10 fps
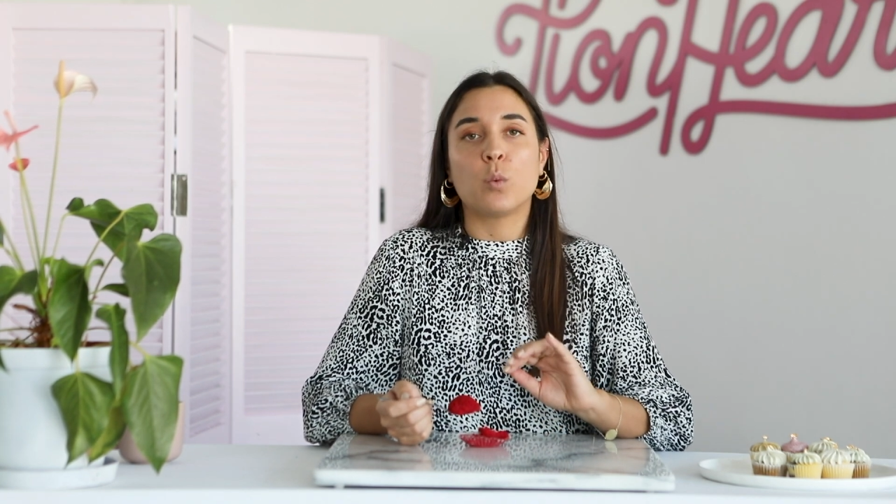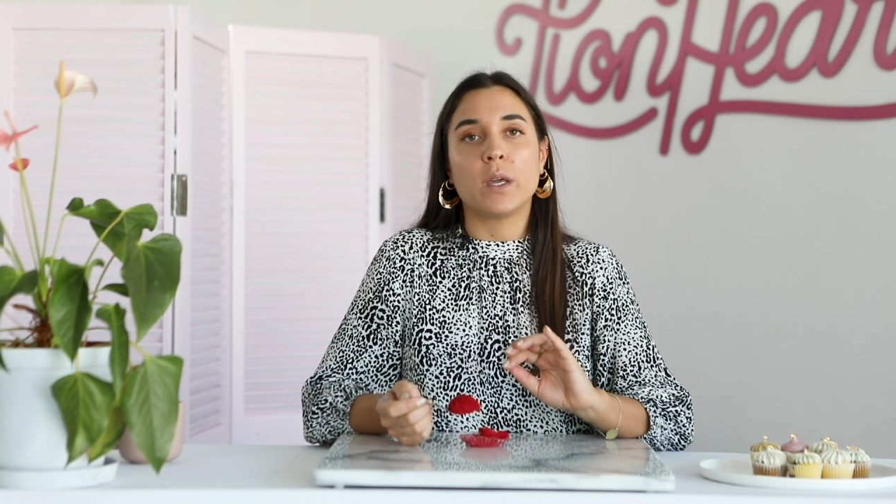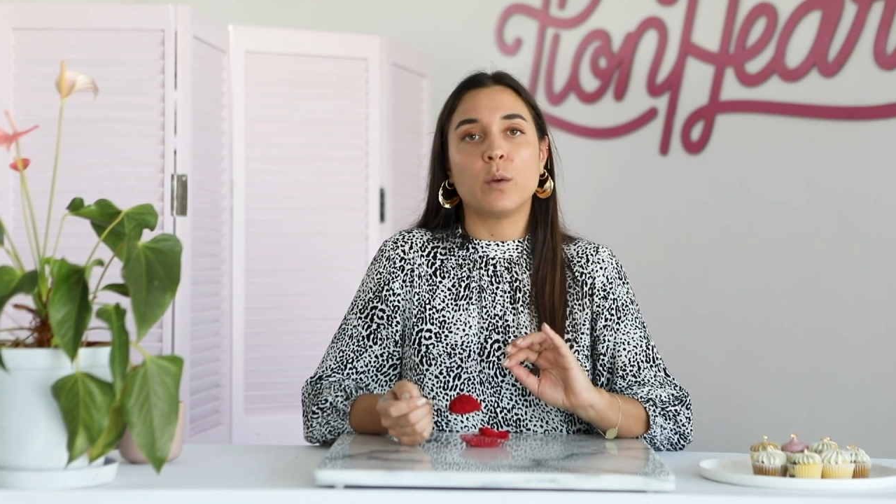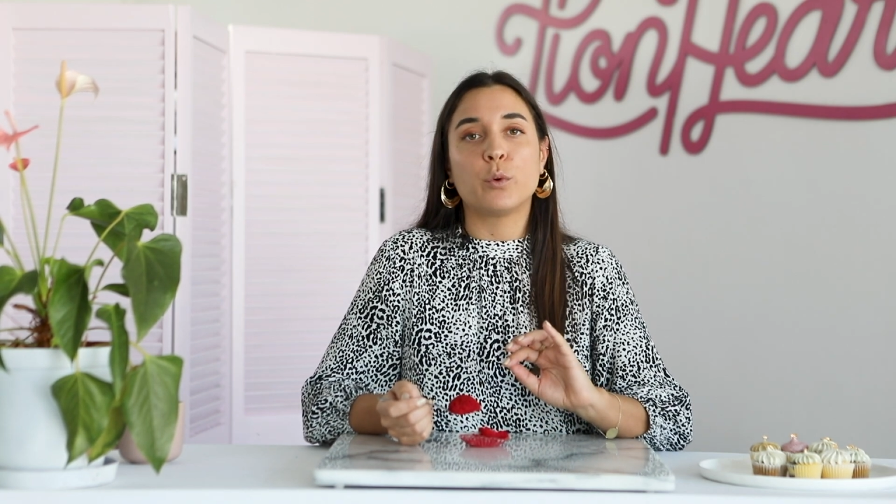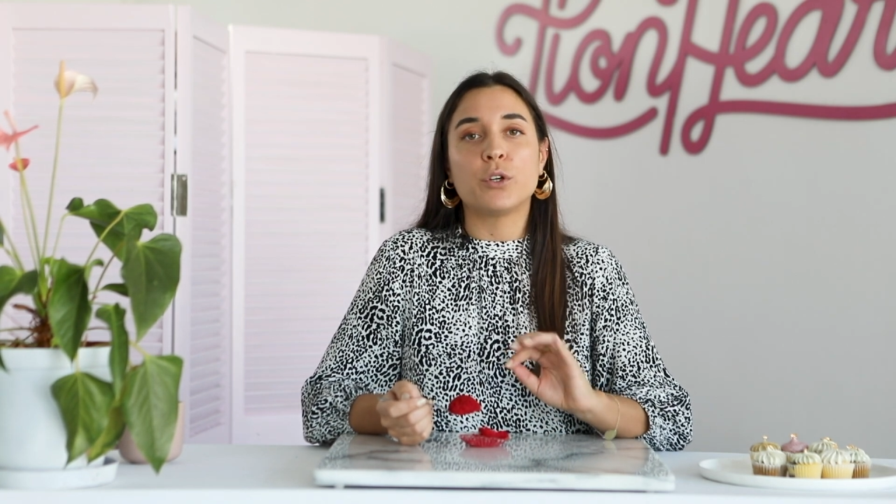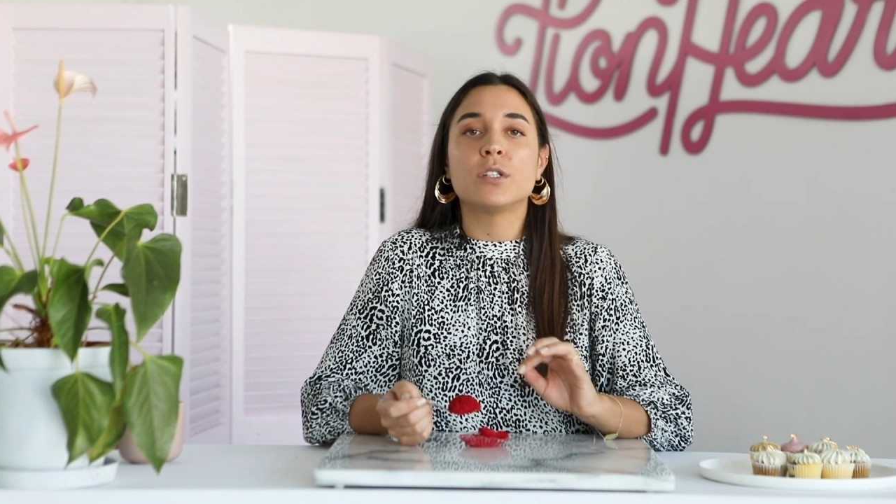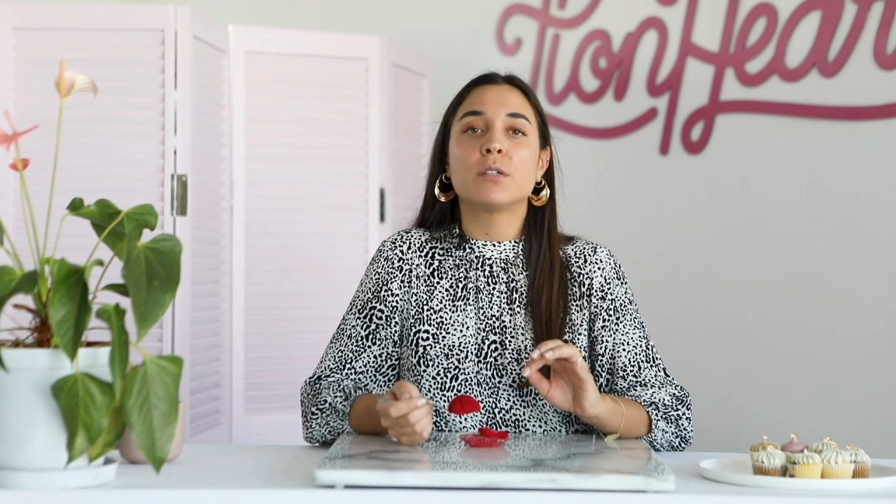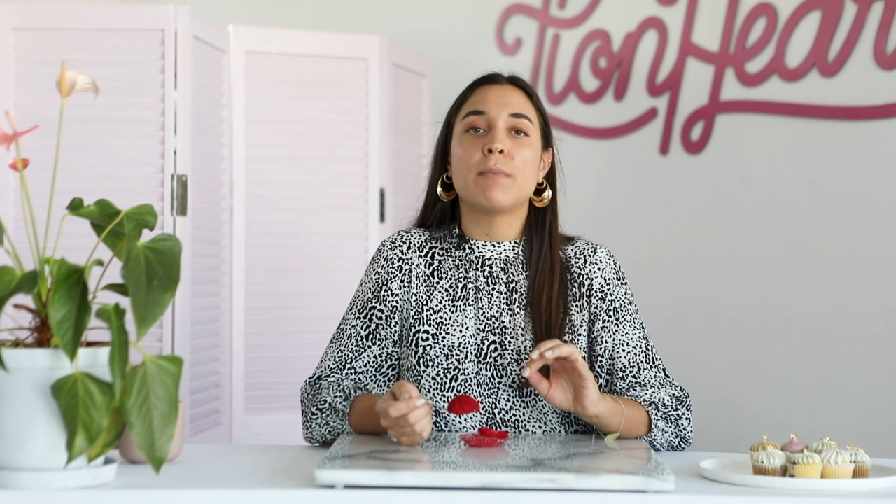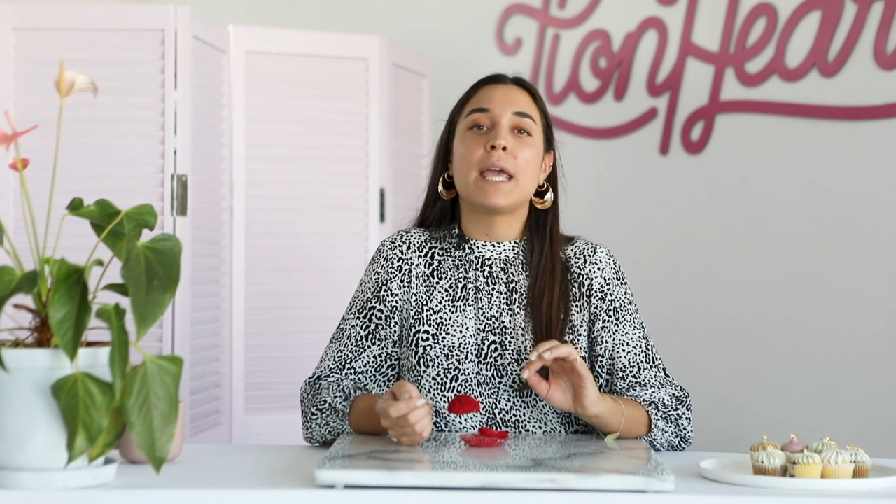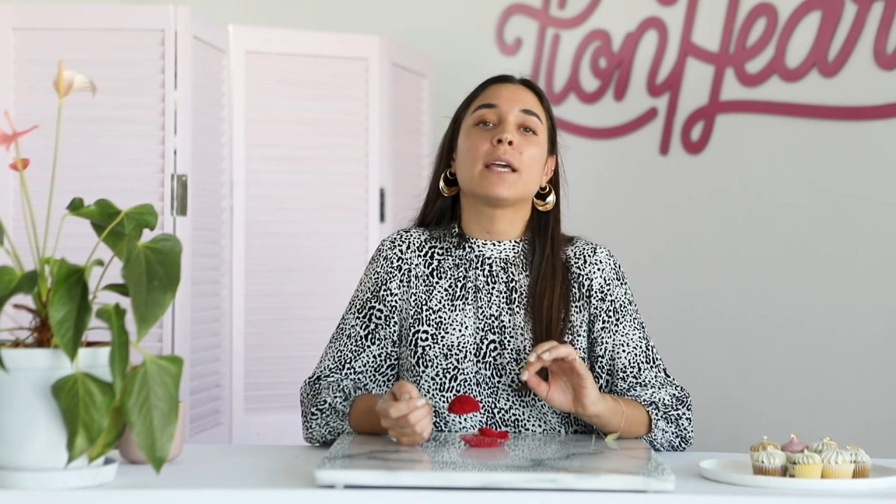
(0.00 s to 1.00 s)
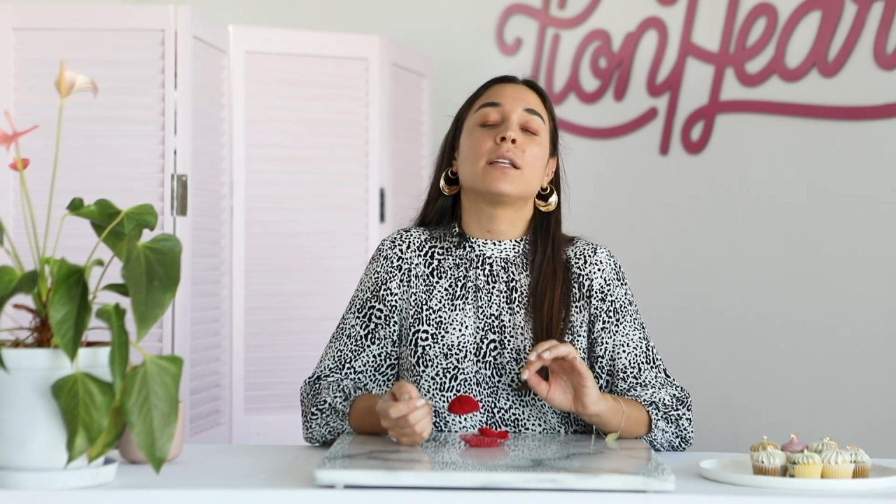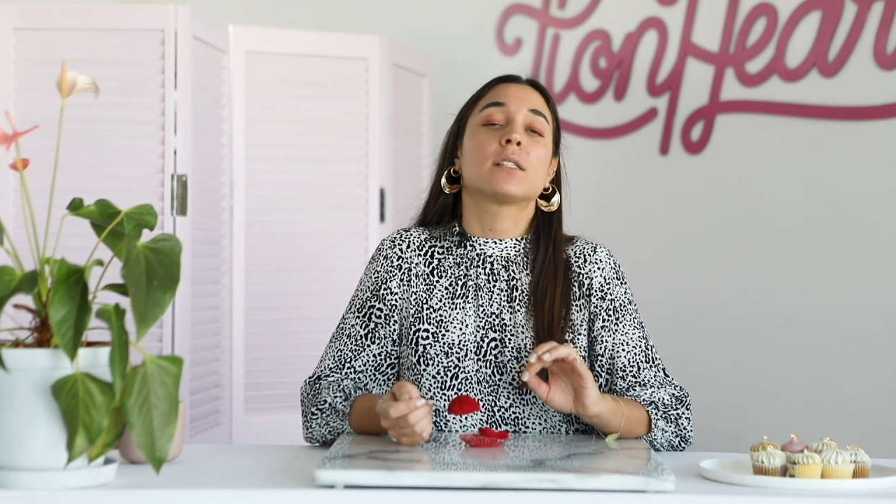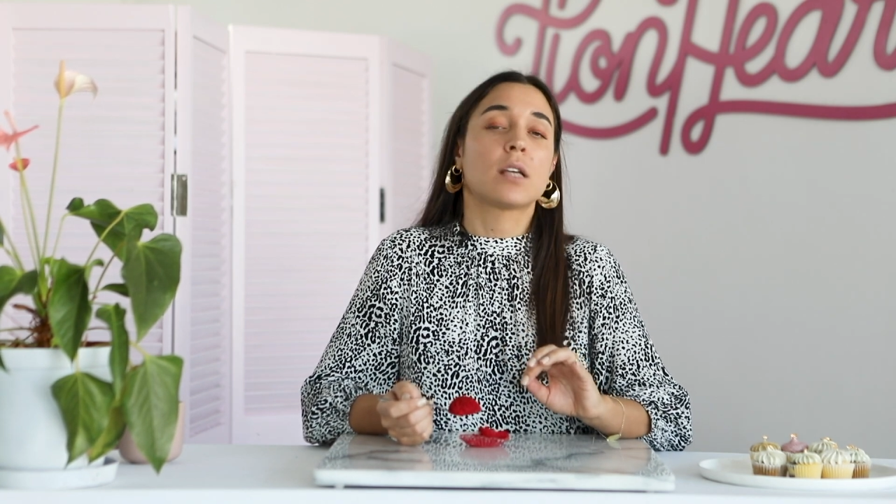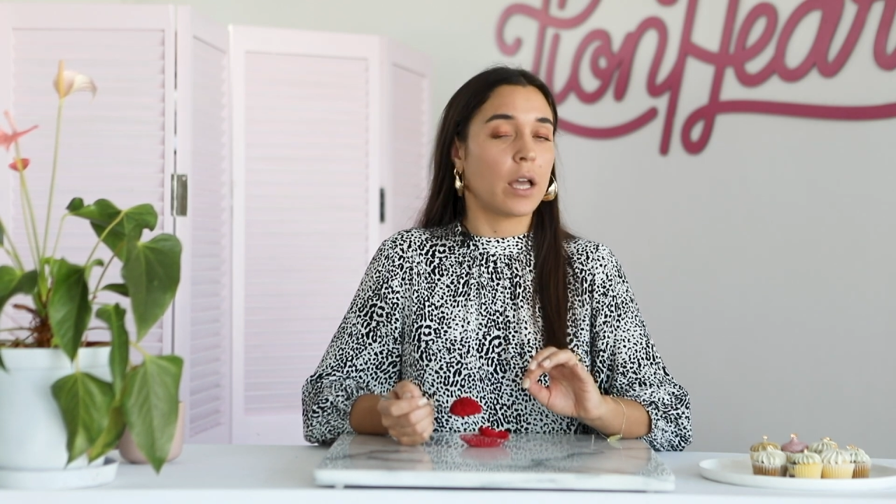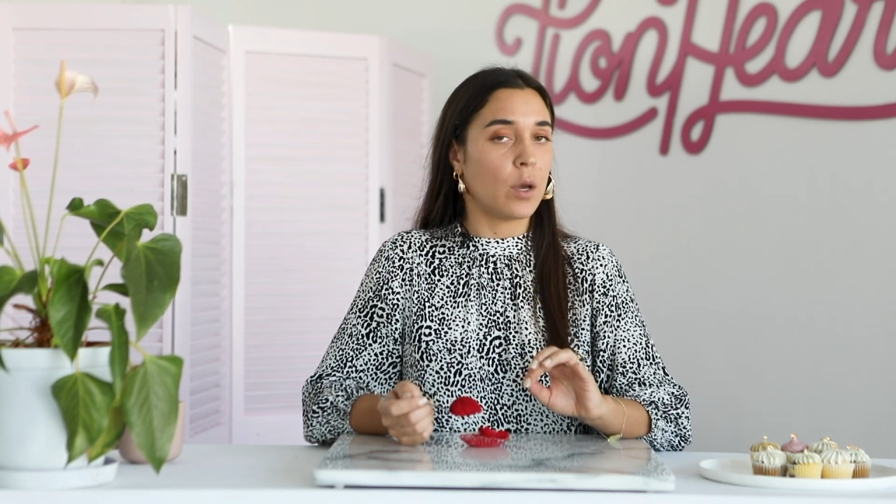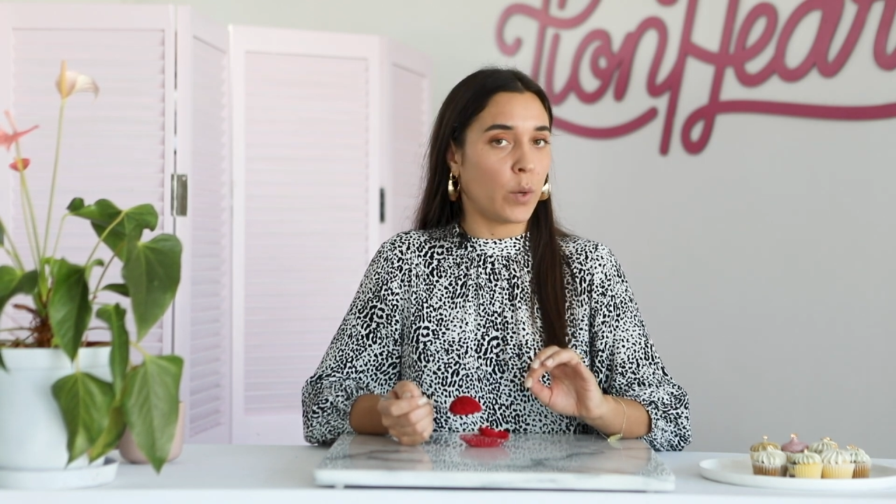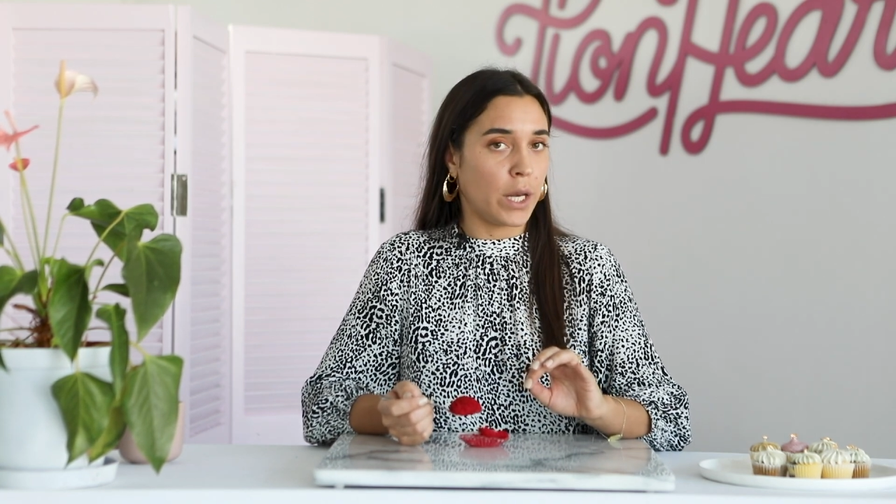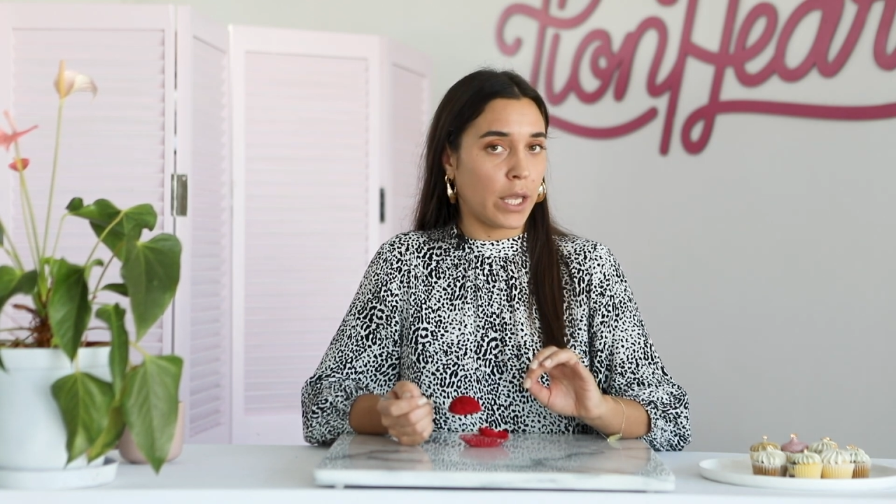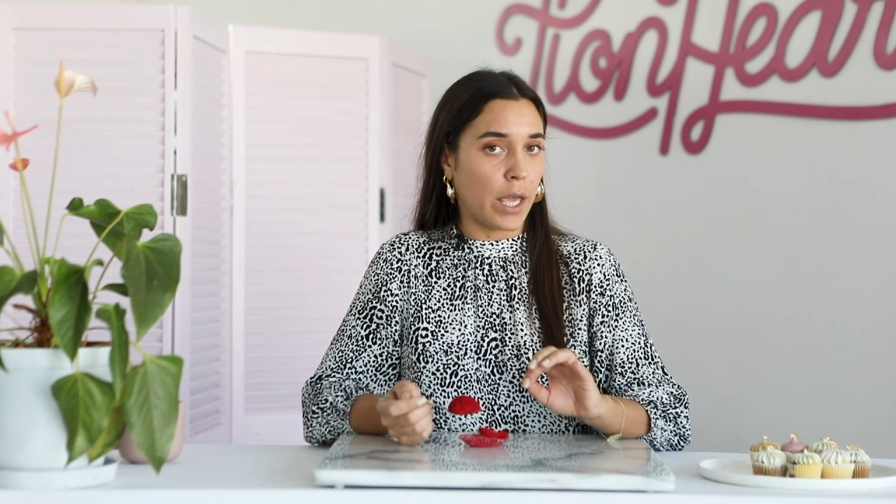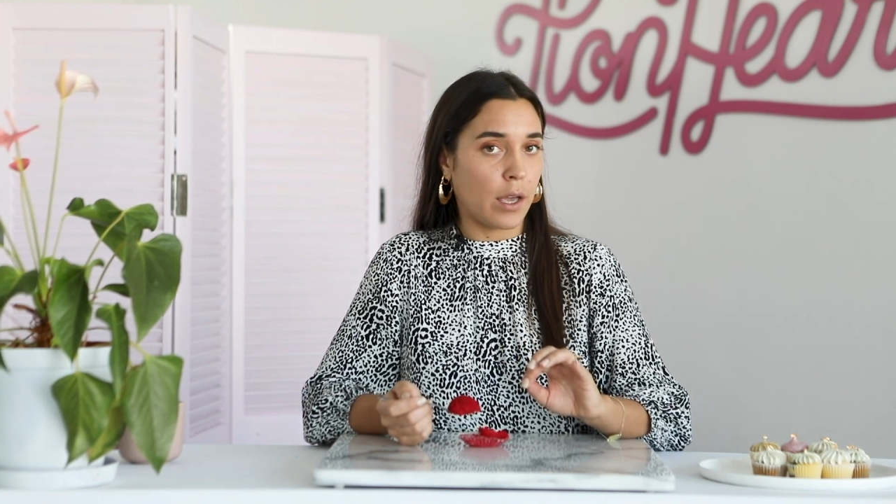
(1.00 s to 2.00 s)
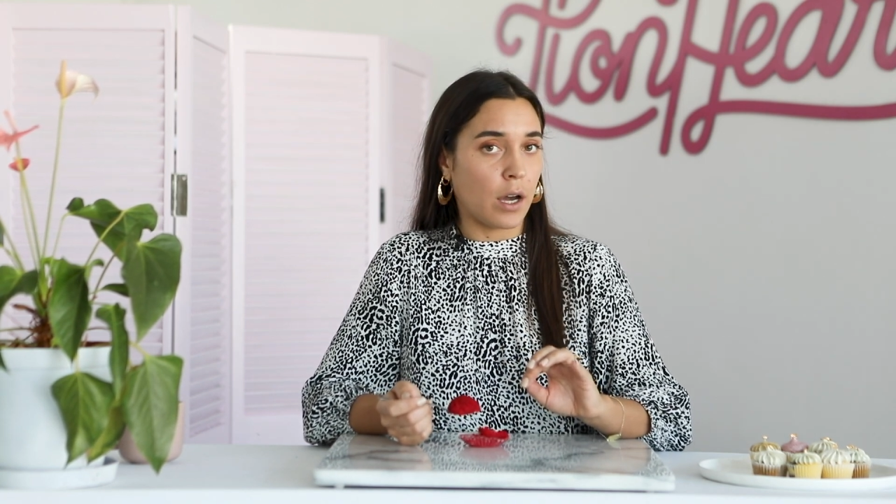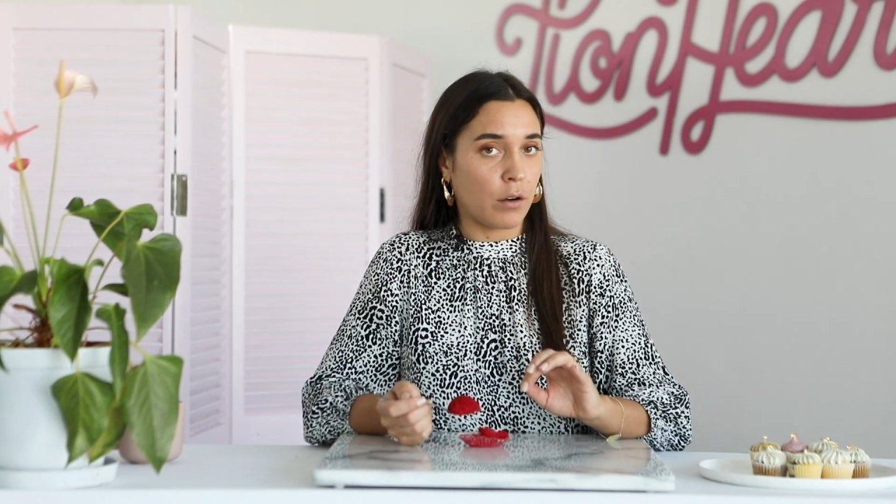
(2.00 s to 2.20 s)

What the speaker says: we wouldn't make an entire wedding cake